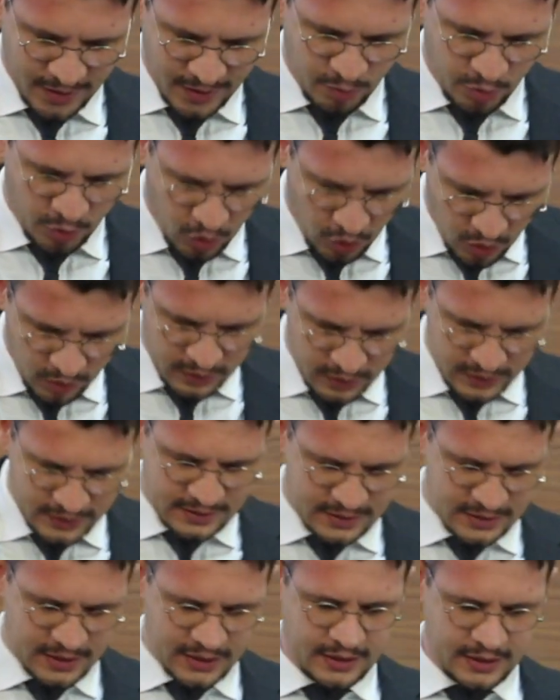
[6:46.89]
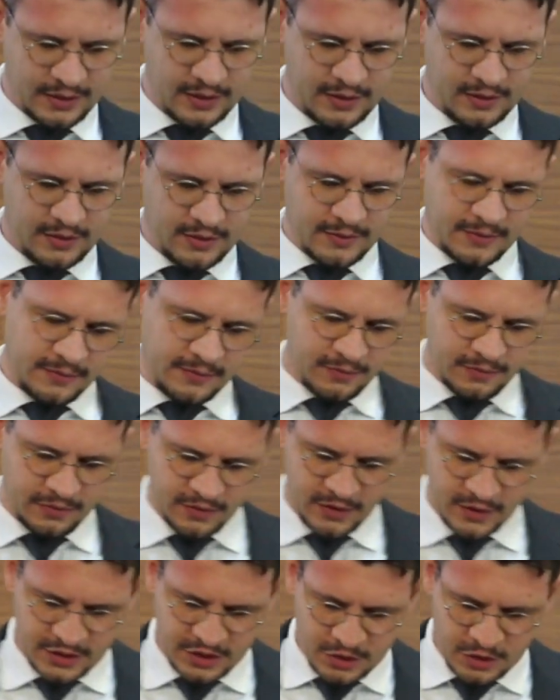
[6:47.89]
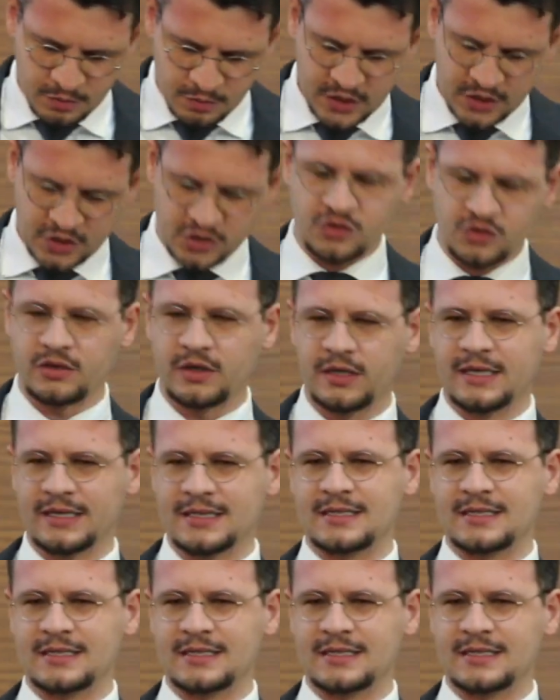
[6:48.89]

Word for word: Paul is saying, this mystery is